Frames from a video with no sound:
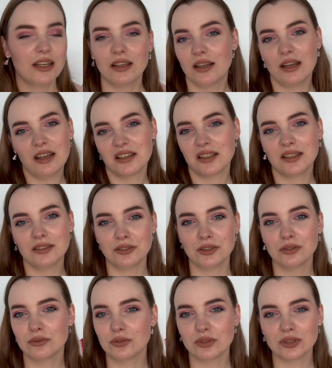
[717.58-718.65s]
I can
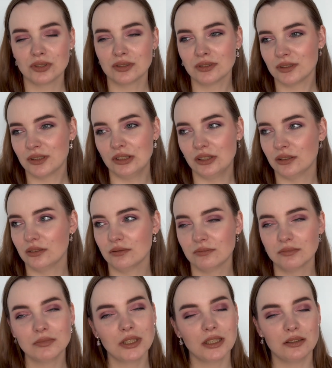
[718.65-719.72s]
use it in
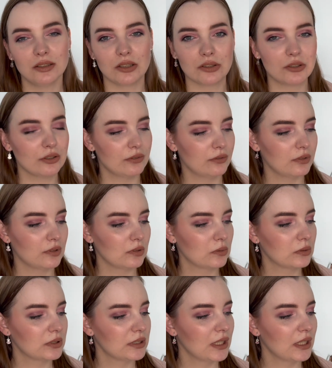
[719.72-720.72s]
a lot of looks.